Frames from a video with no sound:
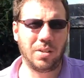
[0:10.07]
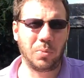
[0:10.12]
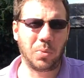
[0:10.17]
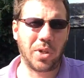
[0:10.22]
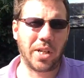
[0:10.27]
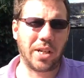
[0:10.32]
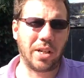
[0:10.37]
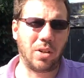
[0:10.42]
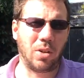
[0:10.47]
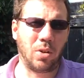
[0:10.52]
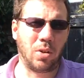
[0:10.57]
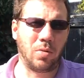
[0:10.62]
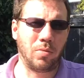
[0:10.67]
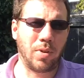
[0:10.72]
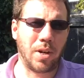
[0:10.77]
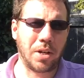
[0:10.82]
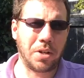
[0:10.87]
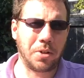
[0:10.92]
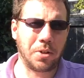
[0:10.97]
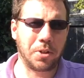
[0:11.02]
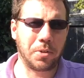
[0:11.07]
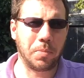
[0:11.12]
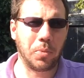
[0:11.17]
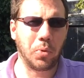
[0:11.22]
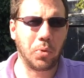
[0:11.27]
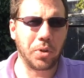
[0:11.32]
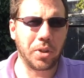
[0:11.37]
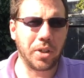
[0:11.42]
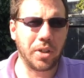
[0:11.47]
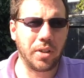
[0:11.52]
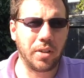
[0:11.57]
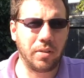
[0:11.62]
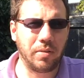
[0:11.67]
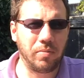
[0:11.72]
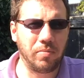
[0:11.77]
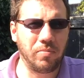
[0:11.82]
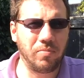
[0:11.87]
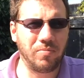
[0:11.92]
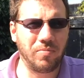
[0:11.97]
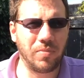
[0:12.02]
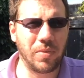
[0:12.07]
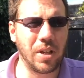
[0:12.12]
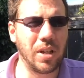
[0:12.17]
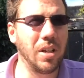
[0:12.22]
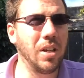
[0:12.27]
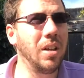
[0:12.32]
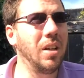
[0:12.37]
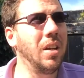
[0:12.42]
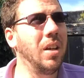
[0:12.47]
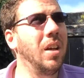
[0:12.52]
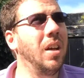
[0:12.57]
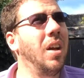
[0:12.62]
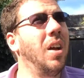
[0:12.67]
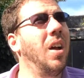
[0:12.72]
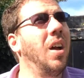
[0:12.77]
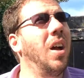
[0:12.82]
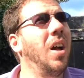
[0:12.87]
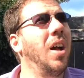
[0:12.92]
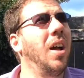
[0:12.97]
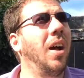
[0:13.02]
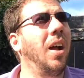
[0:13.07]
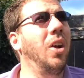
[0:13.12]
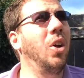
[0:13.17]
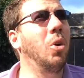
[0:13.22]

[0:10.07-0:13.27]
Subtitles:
We had a lot of rain this morning and a